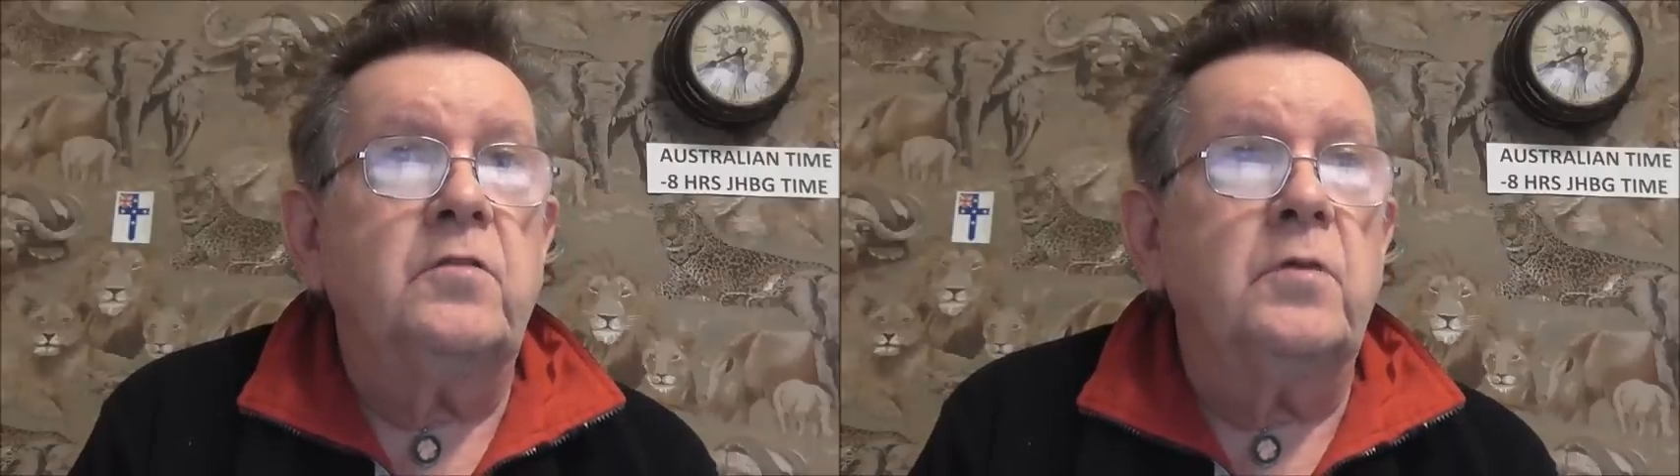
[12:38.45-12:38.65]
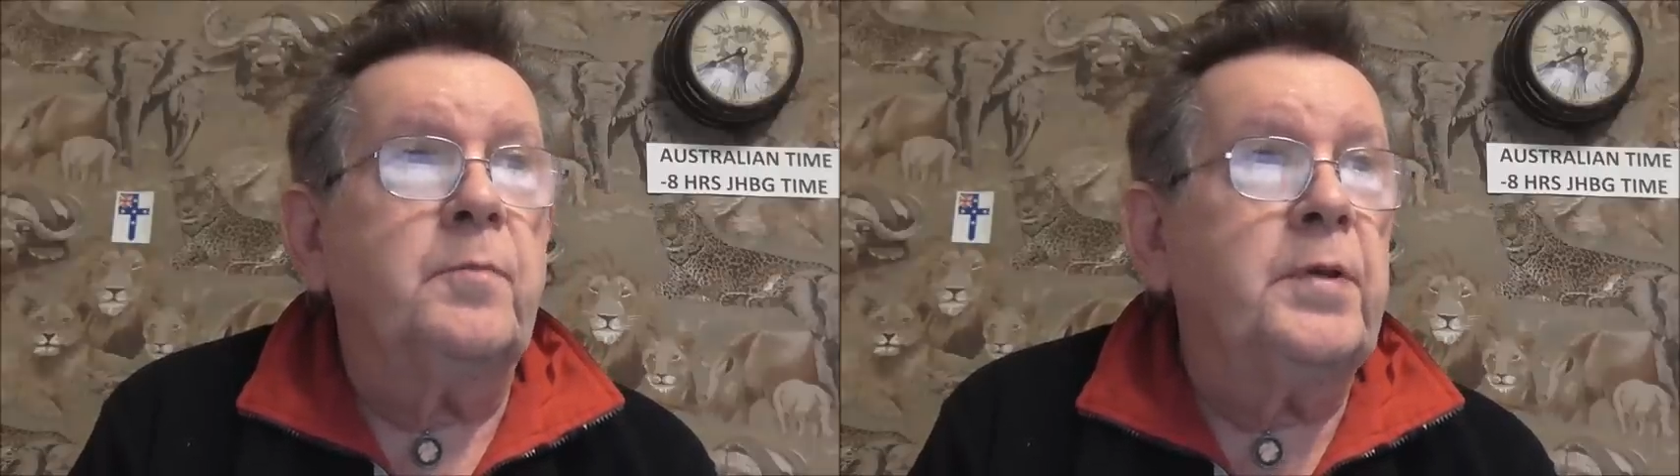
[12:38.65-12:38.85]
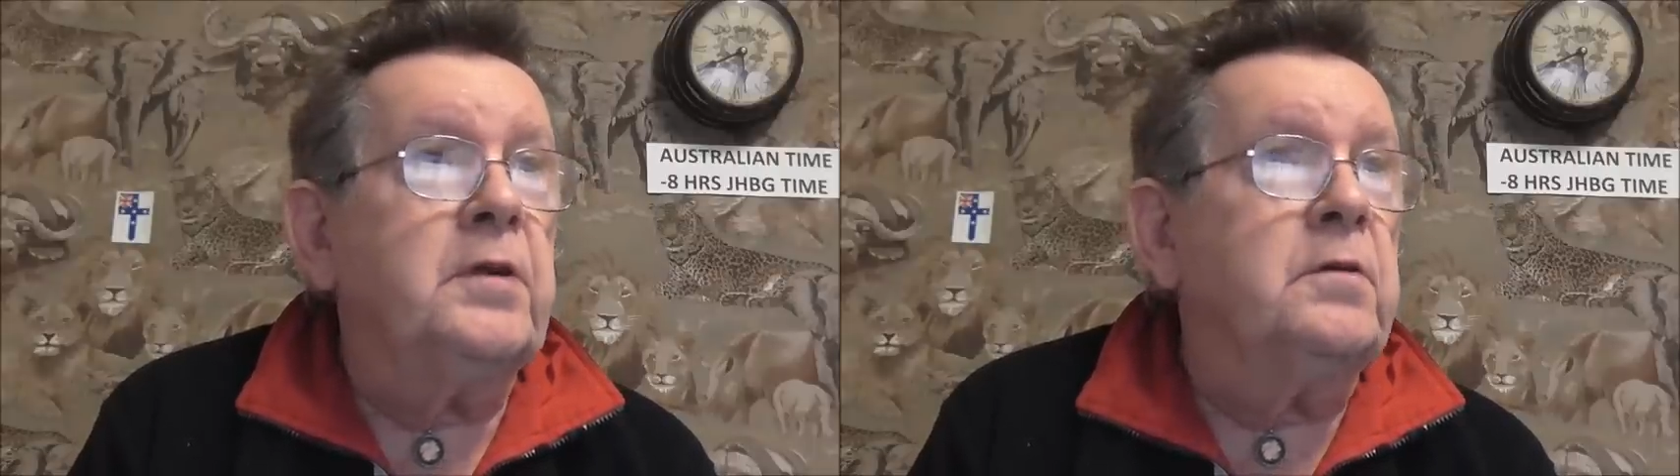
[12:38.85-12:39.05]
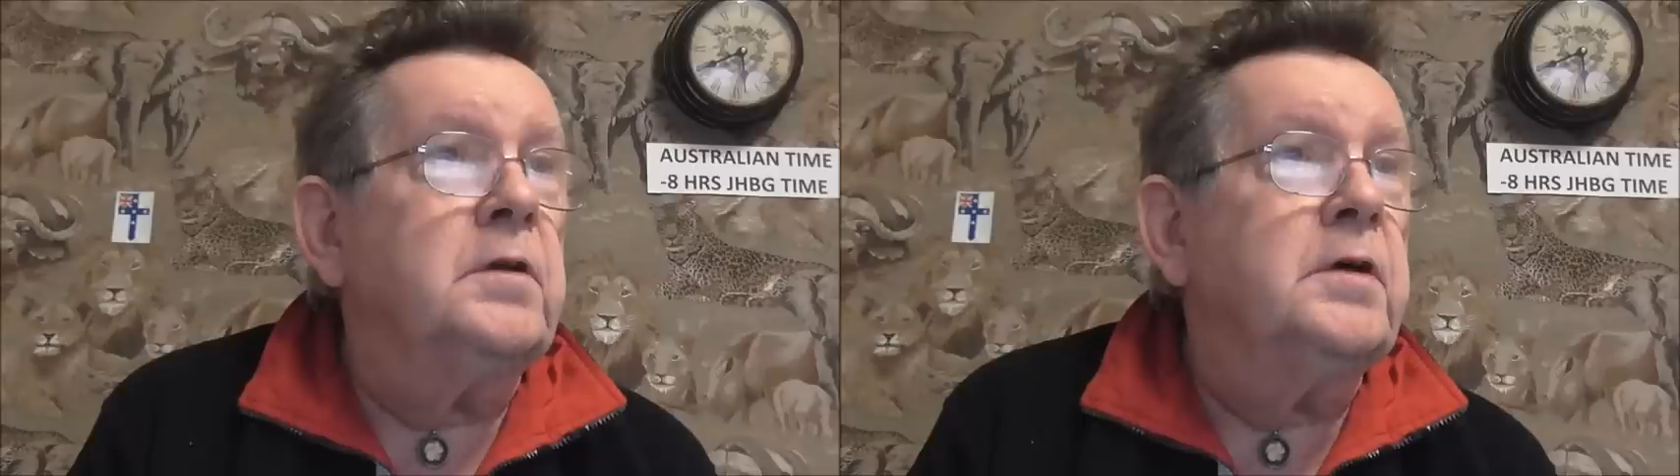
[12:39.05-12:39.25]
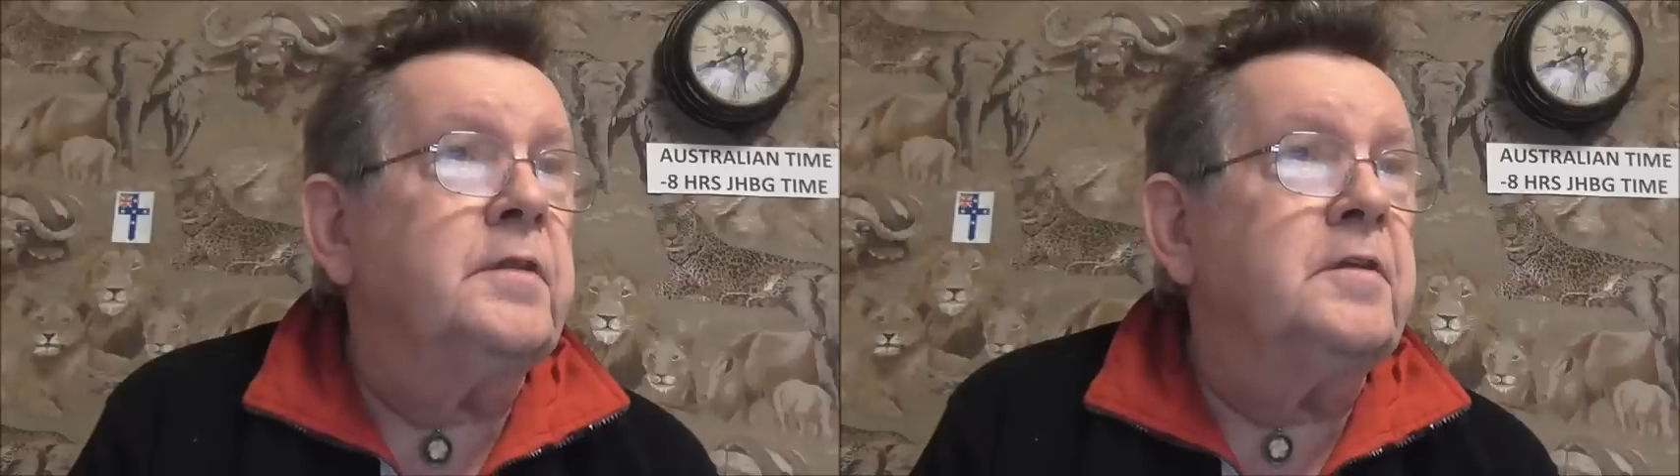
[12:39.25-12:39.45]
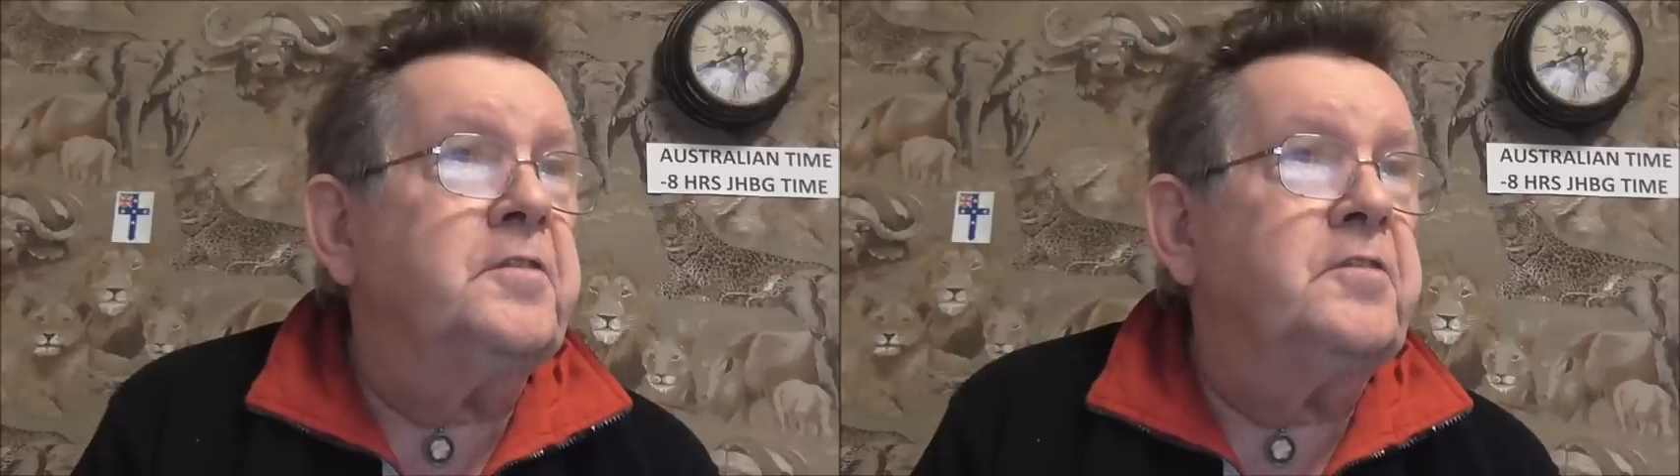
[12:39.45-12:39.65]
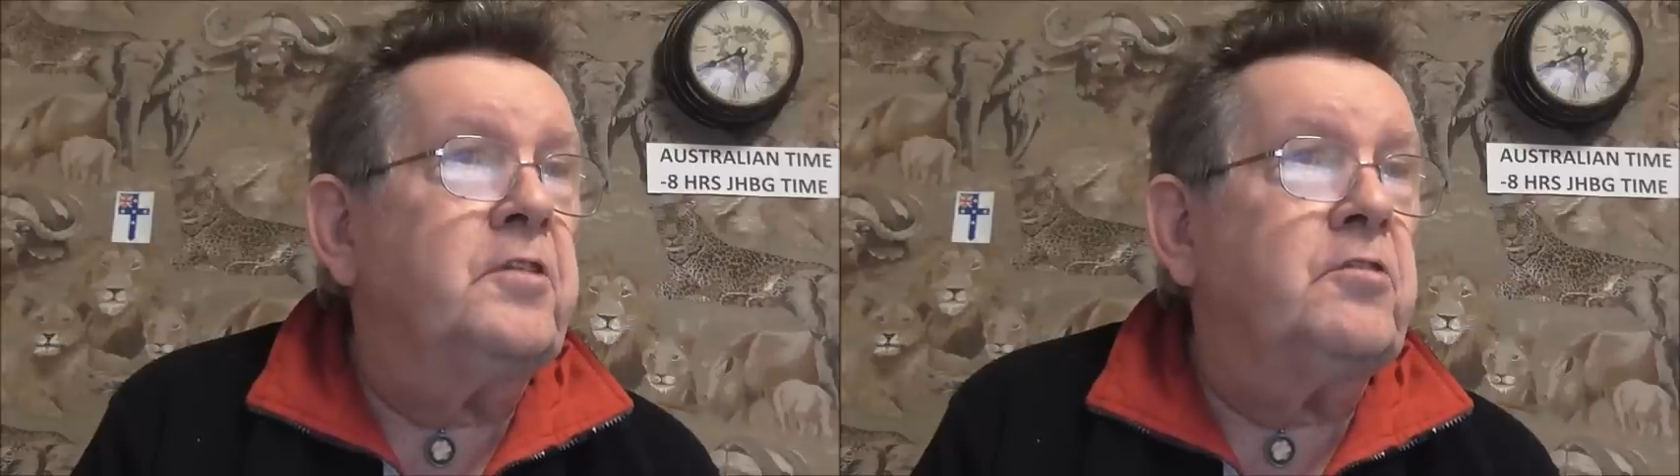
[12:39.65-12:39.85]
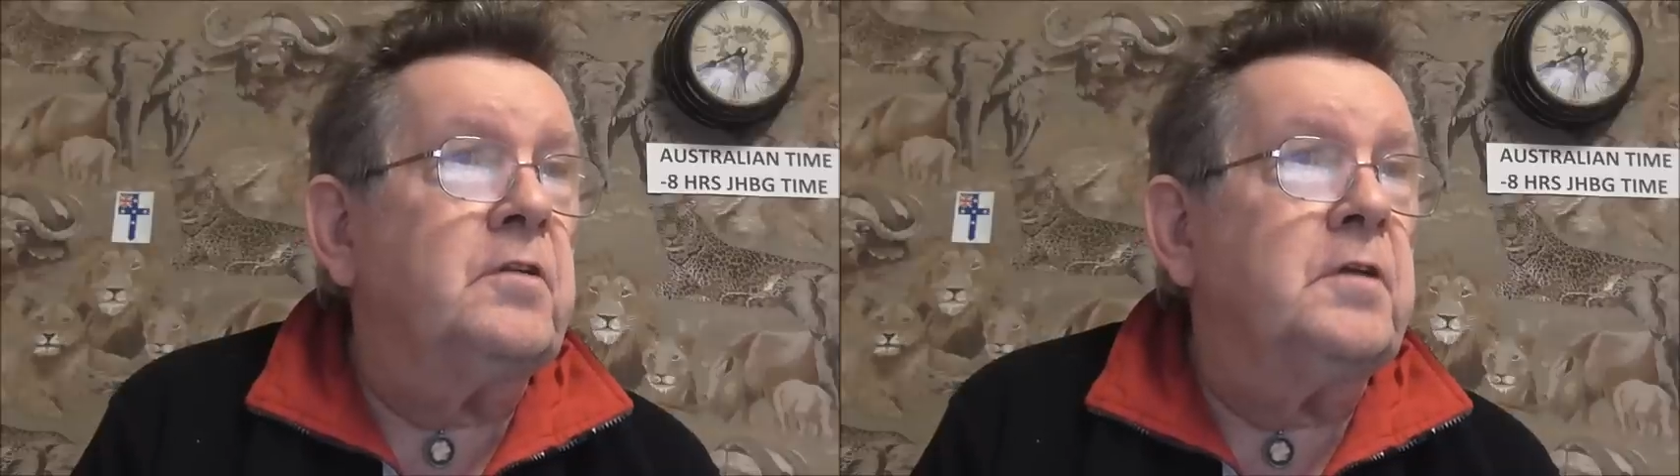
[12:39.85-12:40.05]
to appeal the
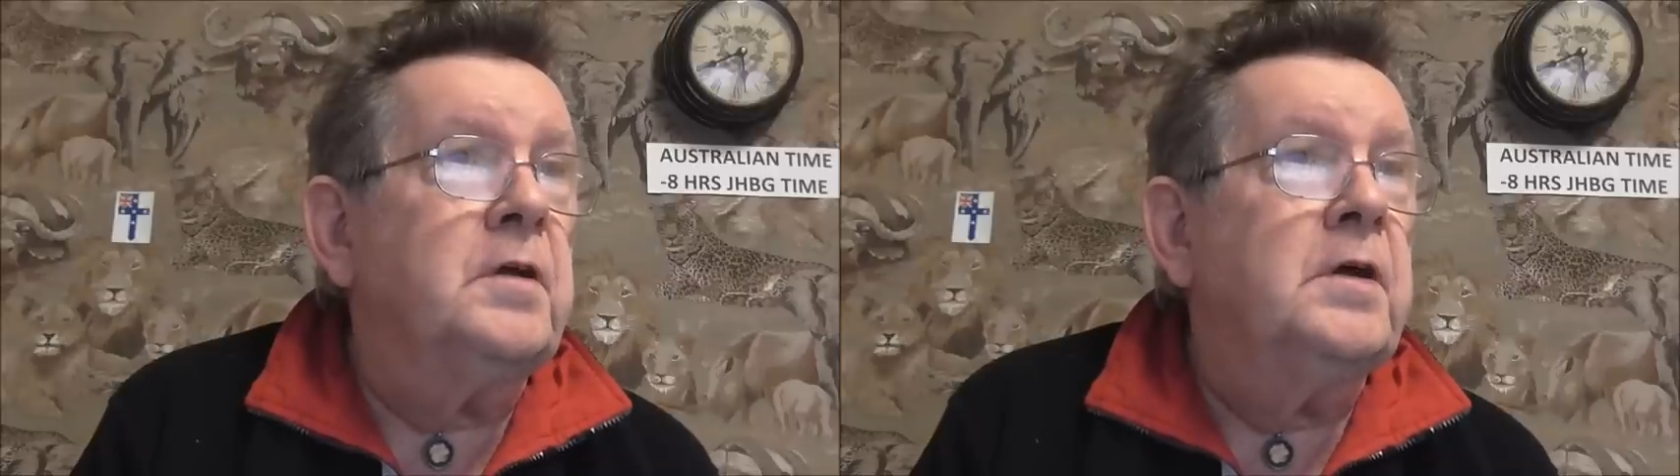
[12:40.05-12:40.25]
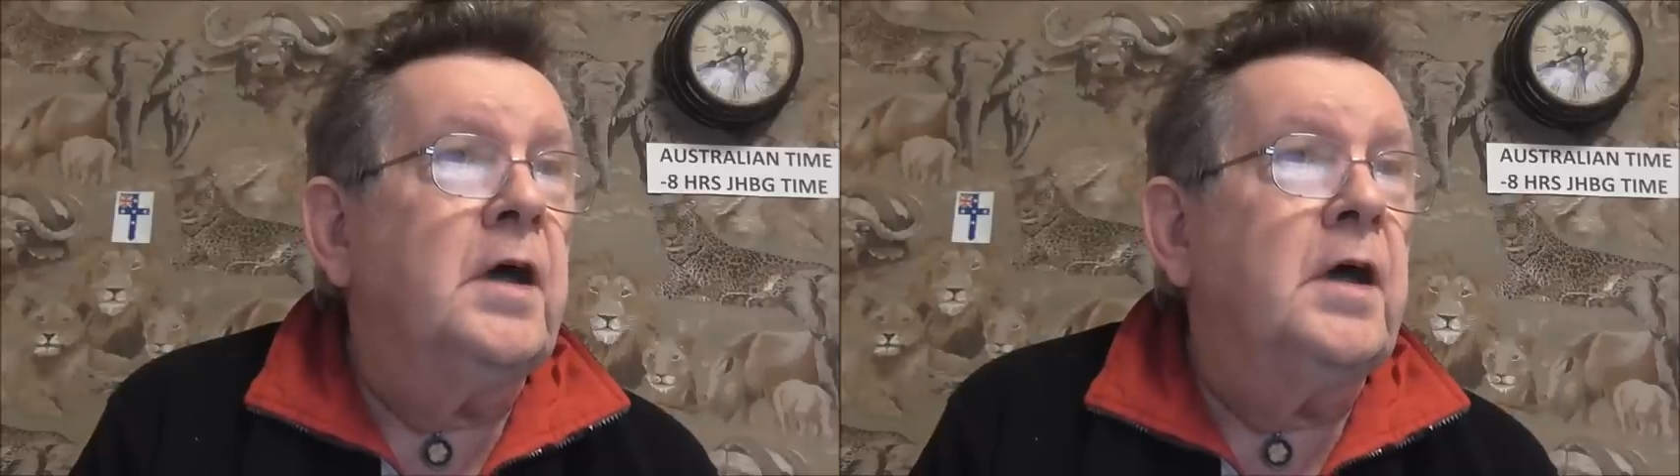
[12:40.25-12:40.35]
decision,